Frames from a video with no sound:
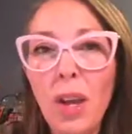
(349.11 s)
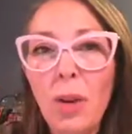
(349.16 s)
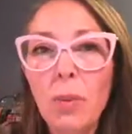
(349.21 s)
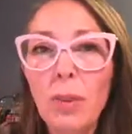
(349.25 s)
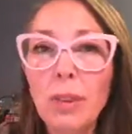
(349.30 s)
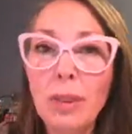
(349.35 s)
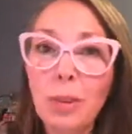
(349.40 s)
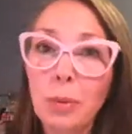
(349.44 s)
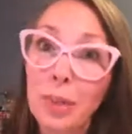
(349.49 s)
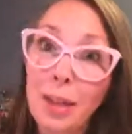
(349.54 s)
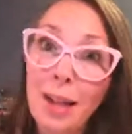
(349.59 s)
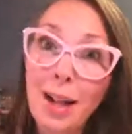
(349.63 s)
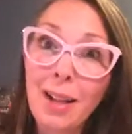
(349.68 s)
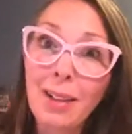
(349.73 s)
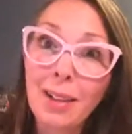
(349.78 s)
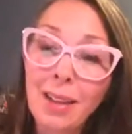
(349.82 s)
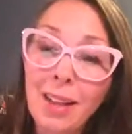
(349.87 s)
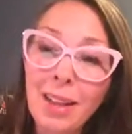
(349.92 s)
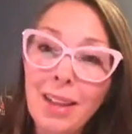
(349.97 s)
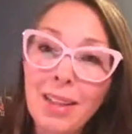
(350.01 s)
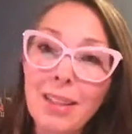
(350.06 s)
Well, the
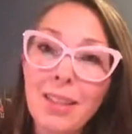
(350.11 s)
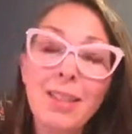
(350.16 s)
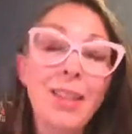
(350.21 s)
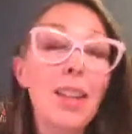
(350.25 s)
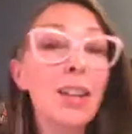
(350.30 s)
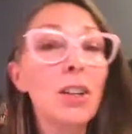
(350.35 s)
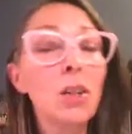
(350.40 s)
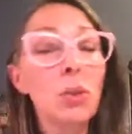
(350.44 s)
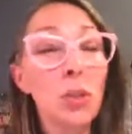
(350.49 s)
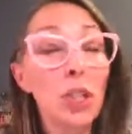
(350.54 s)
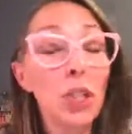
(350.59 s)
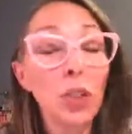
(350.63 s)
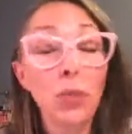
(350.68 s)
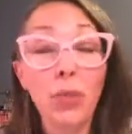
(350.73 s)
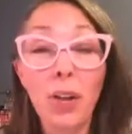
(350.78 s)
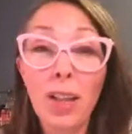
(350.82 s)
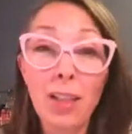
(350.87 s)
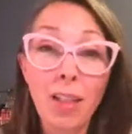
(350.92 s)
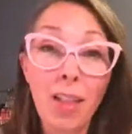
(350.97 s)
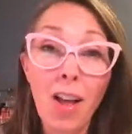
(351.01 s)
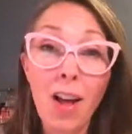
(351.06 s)
reality is that his rich
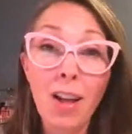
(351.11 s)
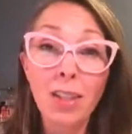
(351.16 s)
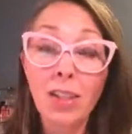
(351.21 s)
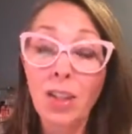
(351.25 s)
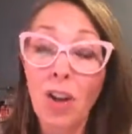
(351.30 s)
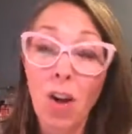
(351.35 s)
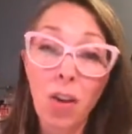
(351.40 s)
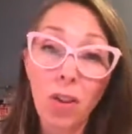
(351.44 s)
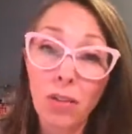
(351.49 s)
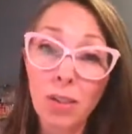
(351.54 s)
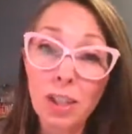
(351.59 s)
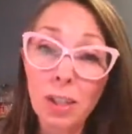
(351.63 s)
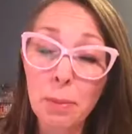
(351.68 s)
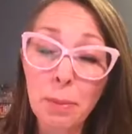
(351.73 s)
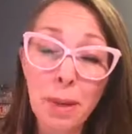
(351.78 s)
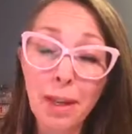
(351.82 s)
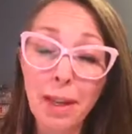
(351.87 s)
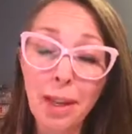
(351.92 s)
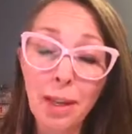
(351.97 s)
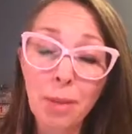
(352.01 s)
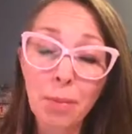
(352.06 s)
friend lost all of his
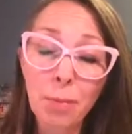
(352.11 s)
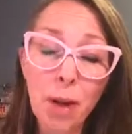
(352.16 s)
money,